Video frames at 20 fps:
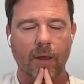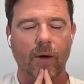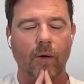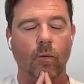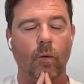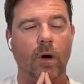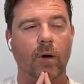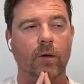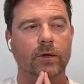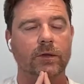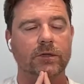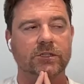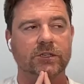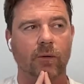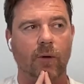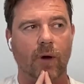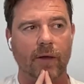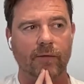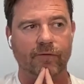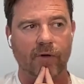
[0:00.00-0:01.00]
Well,
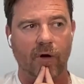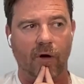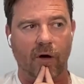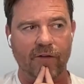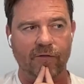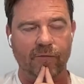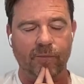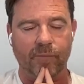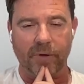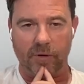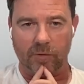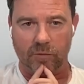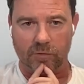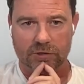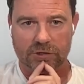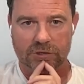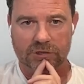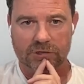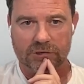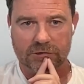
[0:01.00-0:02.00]
so I've I've
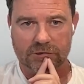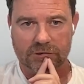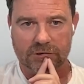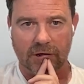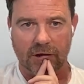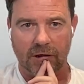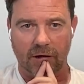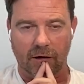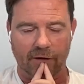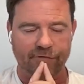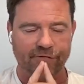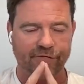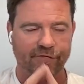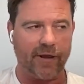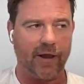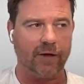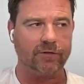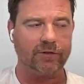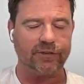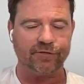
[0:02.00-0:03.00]
built uh, I've
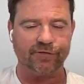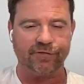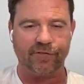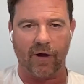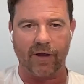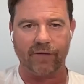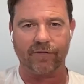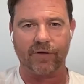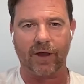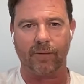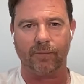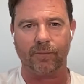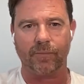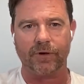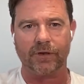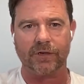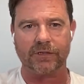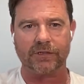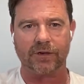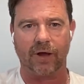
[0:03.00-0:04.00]
founded five
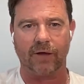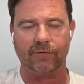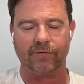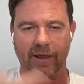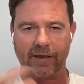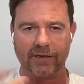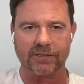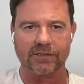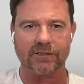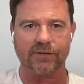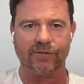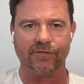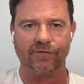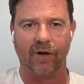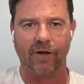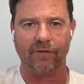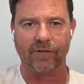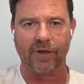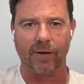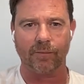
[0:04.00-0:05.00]
companies and I've exited
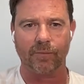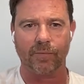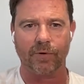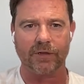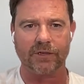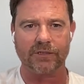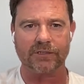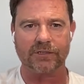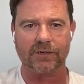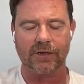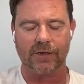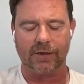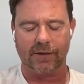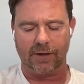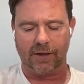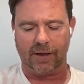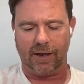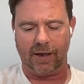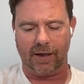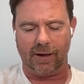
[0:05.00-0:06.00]
five companies
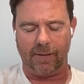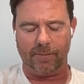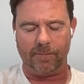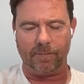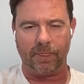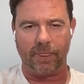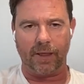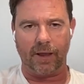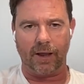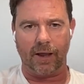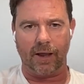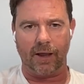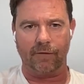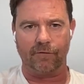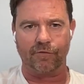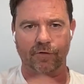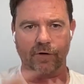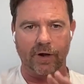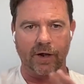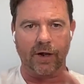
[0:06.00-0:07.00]
um, uh,
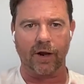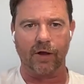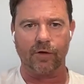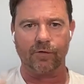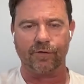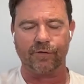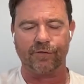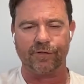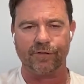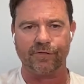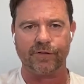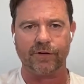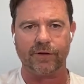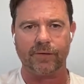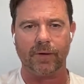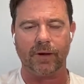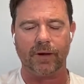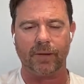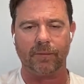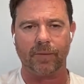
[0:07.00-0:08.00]
for a little over fifty
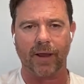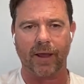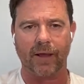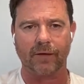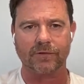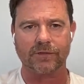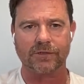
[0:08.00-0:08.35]
million pounds.